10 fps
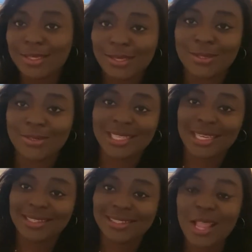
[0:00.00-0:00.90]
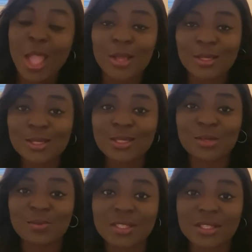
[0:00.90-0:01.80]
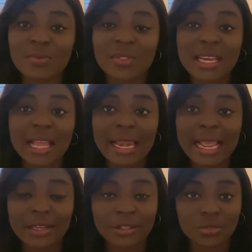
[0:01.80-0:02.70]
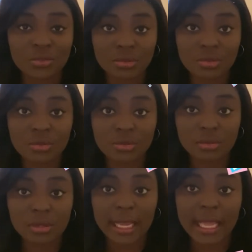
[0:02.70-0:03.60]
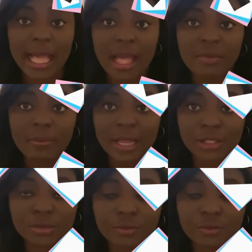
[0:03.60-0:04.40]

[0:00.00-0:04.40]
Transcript: as I was saying, YouTube is something I like I have a passion